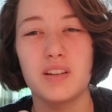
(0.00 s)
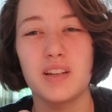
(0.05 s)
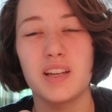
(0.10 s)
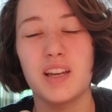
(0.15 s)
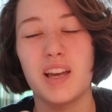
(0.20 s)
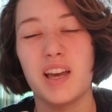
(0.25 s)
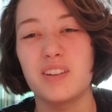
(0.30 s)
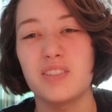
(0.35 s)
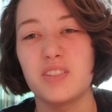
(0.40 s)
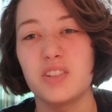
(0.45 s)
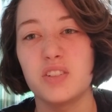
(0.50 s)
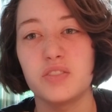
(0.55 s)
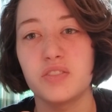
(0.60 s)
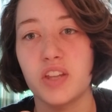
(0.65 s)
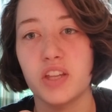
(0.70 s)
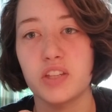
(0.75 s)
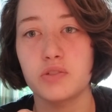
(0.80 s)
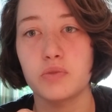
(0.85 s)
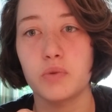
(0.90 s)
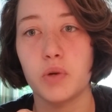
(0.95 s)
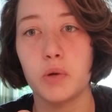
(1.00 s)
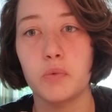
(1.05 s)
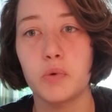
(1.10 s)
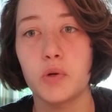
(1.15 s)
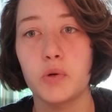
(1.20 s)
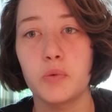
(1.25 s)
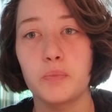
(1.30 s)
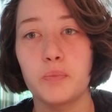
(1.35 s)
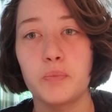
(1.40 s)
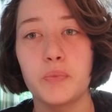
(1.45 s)
I don't know if that's the right
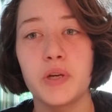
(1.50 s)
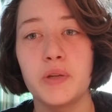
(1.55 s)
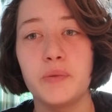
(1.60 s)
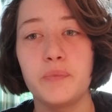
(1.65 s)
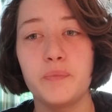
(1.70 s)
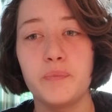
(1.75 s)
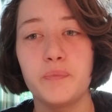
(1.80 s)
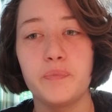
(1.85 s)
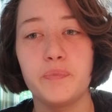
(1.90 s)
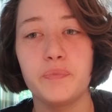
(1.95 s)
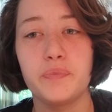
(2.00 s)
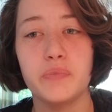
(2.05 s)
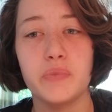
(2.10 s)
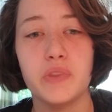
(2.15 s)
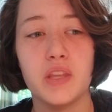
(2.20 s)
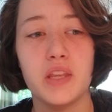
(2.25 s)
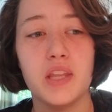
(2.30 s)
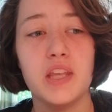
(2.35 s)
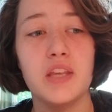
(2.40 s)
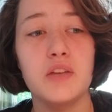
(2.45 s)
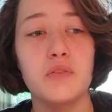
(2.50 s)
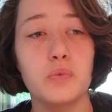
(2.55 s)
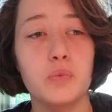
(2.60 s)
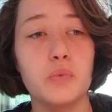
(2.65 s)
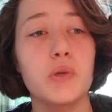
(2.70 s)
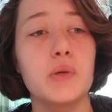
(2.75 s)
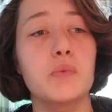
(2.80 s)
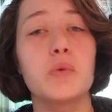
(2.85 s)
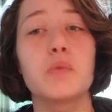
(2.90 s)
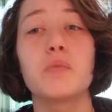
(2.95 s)
word, but if
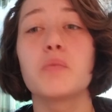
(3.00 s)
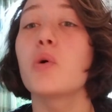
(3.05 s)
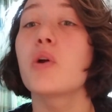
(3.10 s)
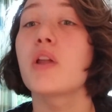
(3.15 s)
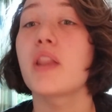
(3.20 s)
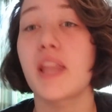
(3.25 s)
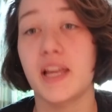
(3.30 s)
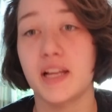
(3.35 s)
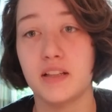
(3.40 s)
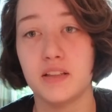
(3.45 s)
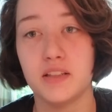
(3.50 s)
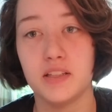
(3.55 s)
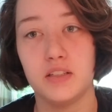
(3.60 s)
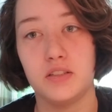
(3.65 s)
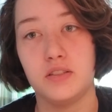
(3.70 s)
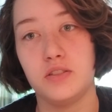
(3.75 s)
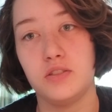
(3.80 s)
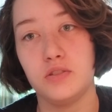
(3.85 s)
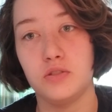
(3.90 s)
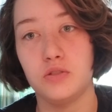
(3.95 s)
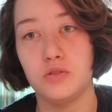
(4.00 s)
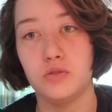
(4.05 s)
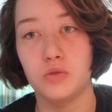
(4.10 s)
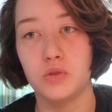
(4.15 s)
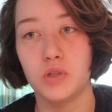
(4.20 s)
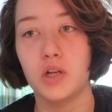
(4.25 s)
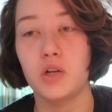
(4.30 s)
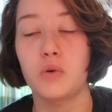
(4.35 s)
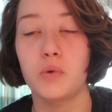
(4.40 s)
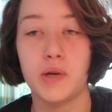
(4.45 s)
we were more likely to
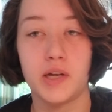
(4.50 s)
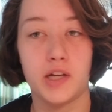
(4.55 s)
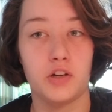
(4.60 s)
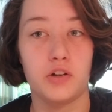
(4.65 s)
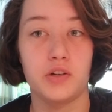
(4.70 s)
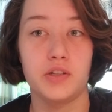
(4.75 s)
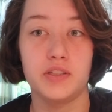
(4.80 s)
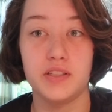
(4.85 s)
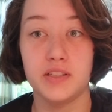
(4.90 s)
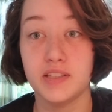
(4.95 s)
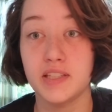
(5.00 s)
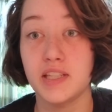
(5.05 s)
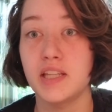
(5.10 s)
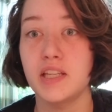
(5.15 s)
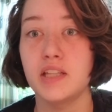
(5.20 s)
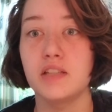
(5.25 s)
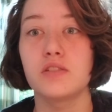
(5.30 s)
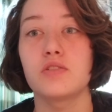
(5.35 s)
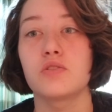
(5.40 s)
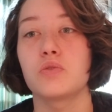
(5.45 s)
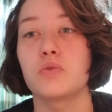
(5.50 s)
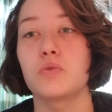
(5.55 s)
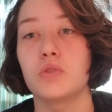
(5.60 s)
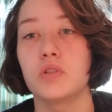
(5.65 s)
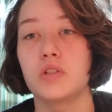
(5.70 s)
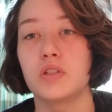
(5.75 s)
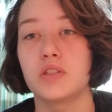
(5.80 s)
acquire a disease or